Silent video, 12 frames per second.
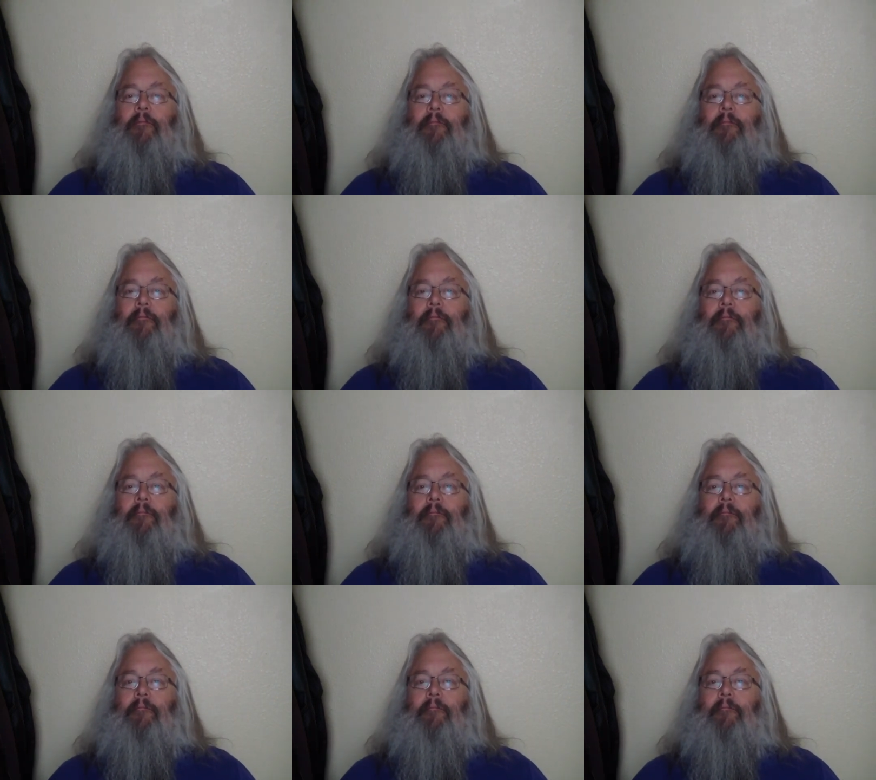
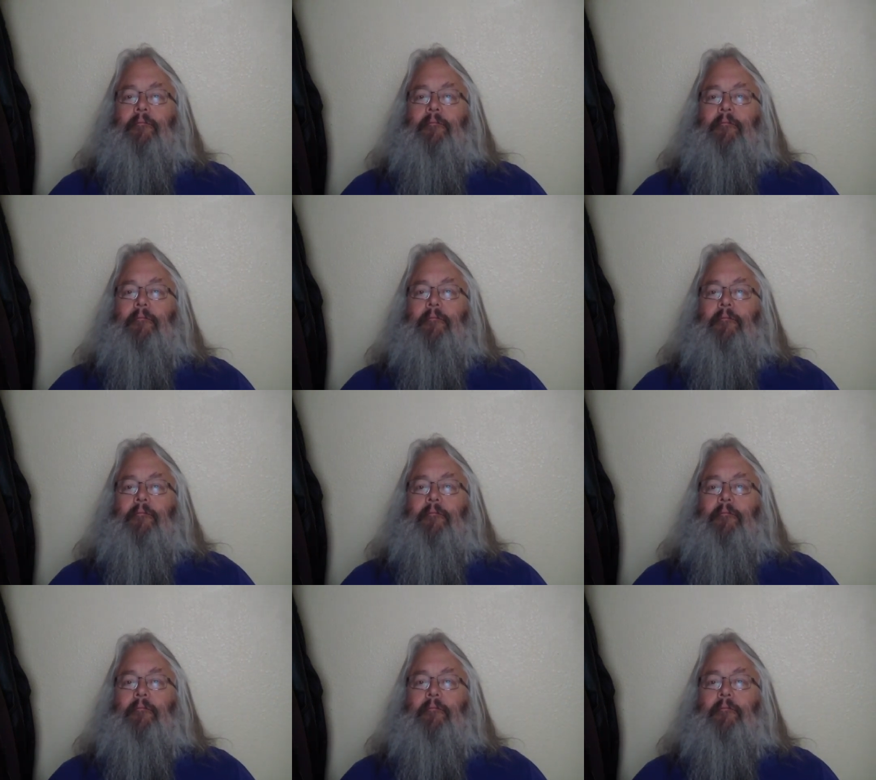
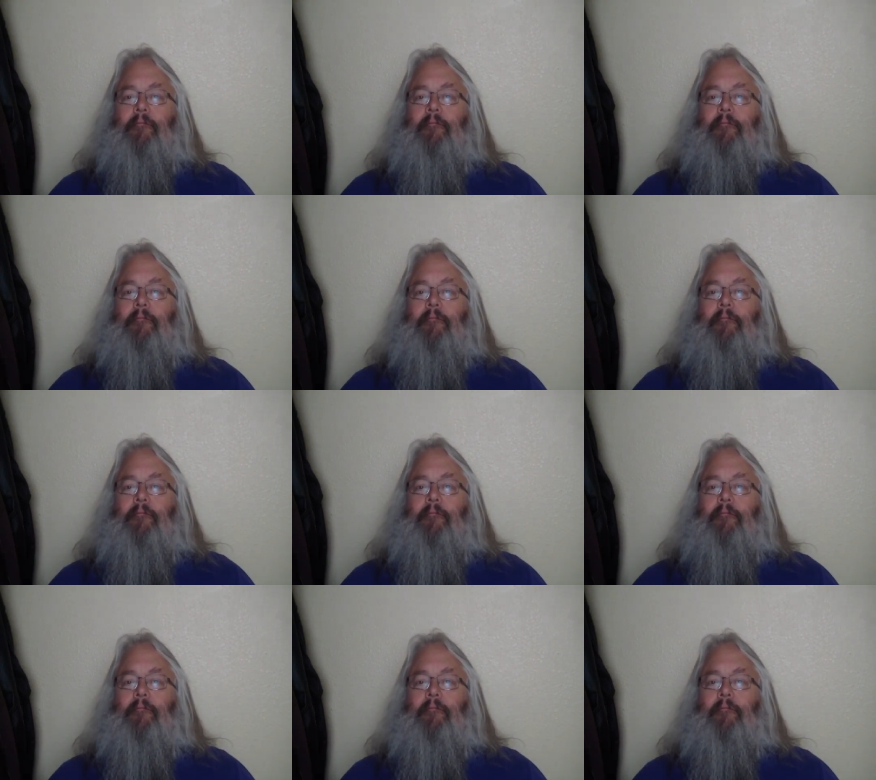(silence)